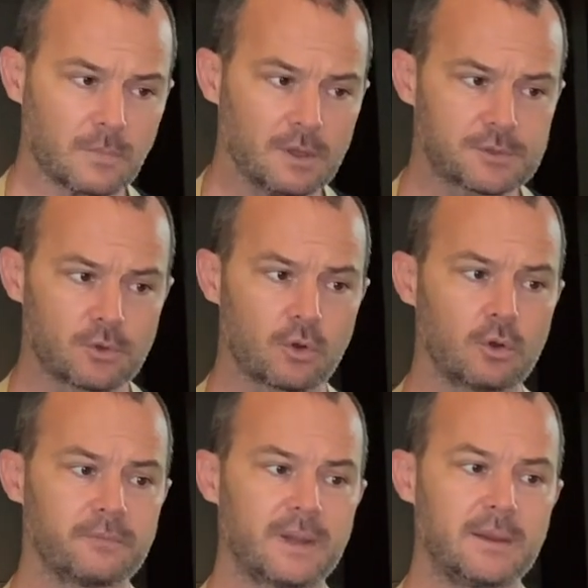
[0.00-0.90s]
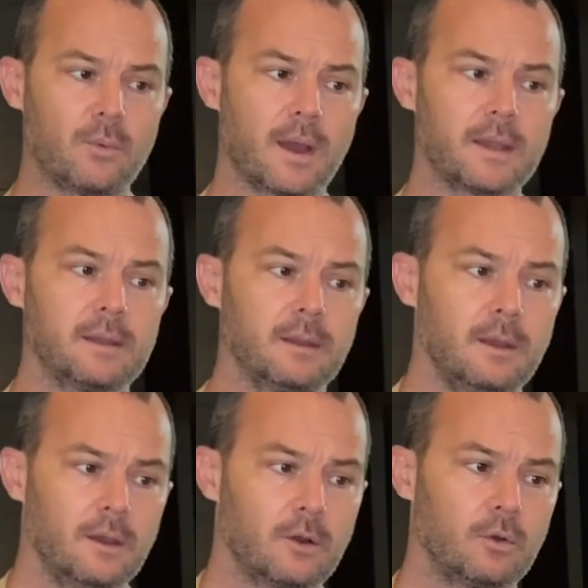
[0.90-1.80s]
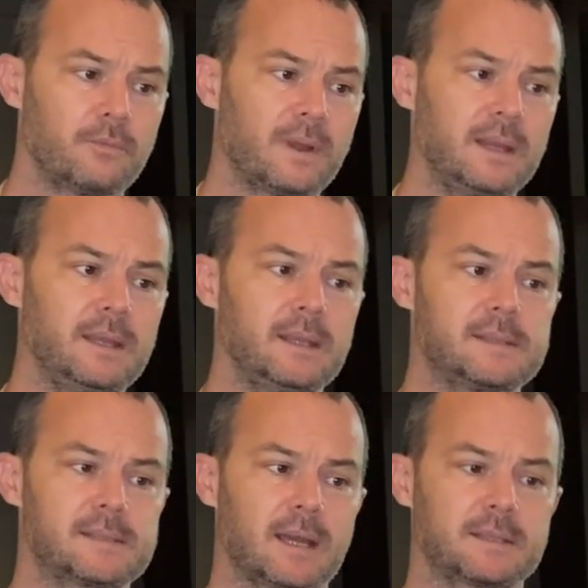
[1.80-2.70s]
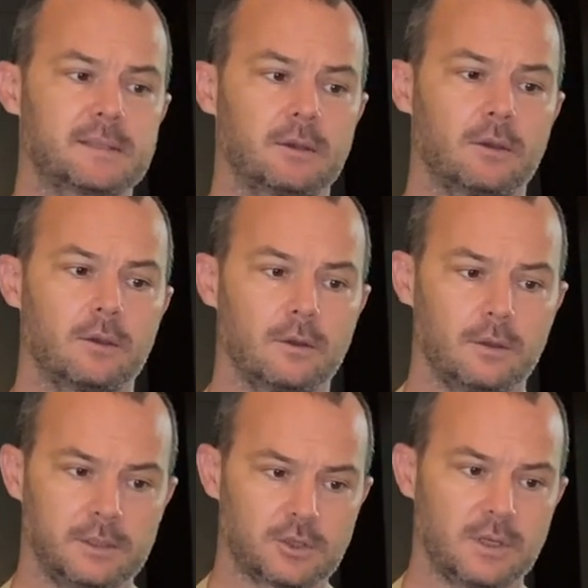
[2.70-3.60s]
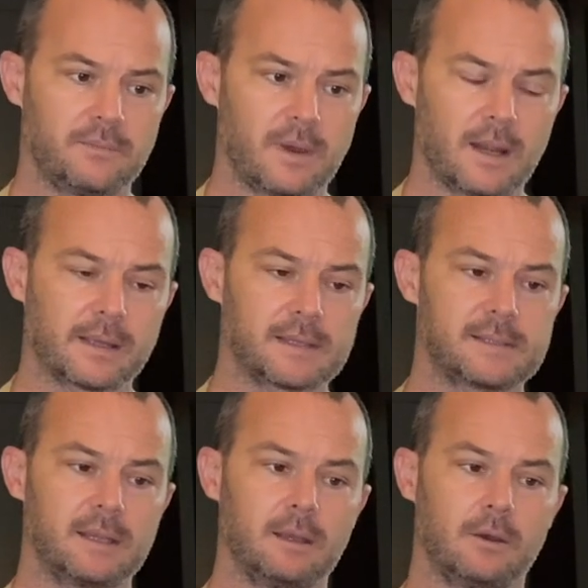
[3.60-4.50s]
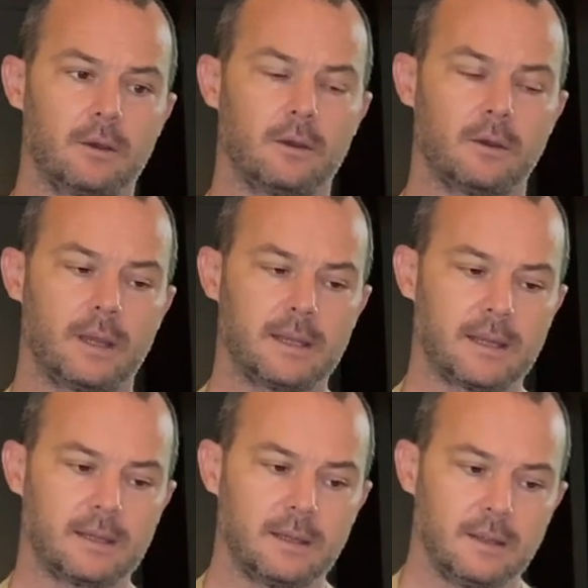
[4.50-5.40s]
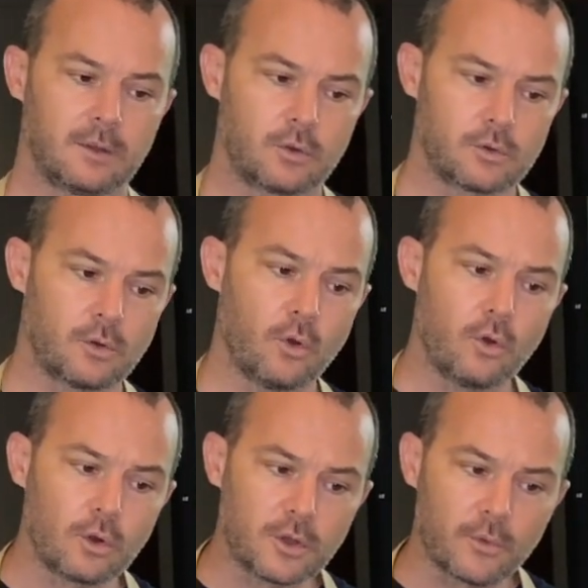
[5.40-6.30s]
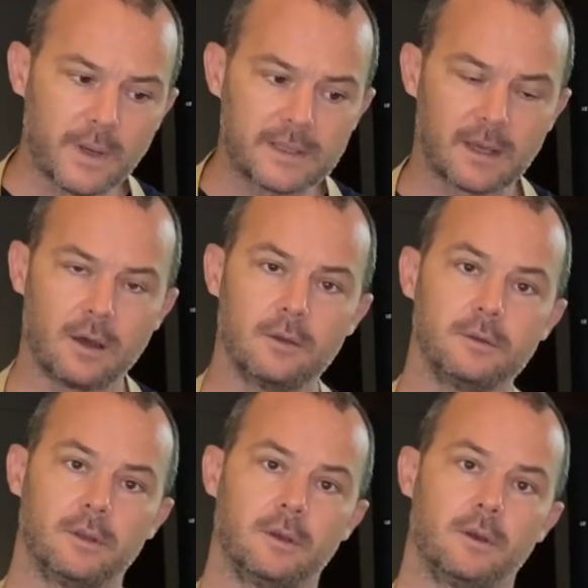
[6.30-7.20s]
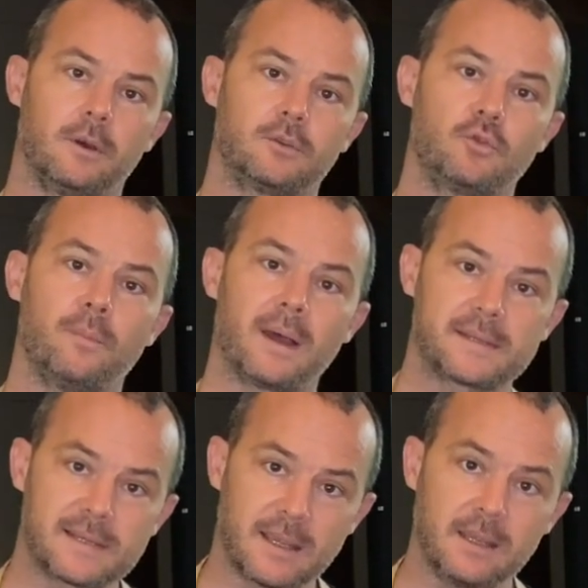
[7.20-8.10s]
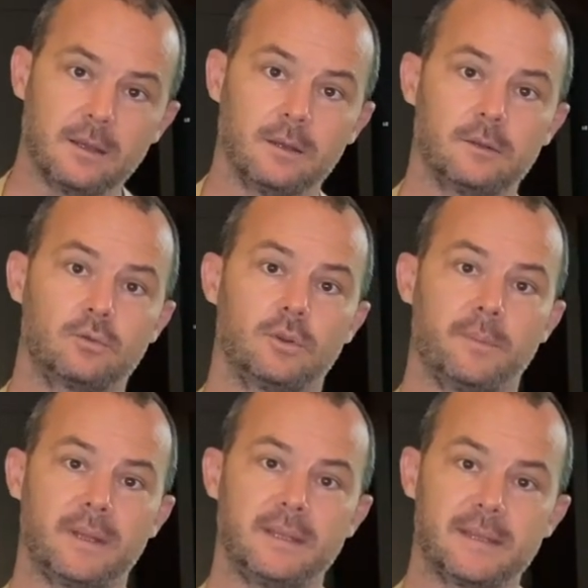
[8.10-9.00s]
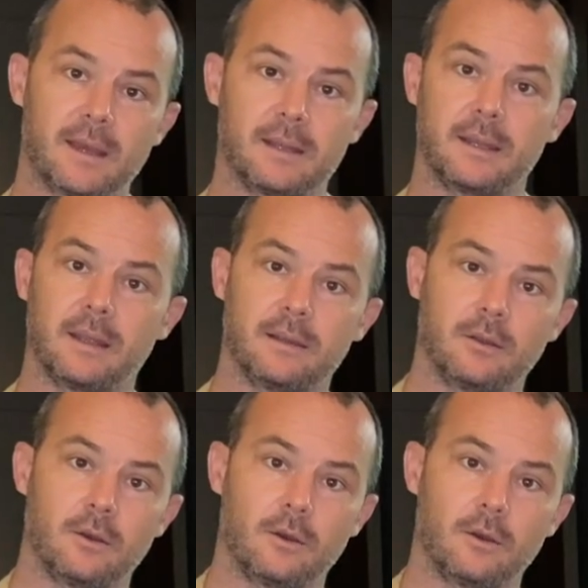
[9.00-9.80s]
So Rhone Valley, it starts in Geneva, like I say, and then go all the way down to Marseille, to the Mediterranean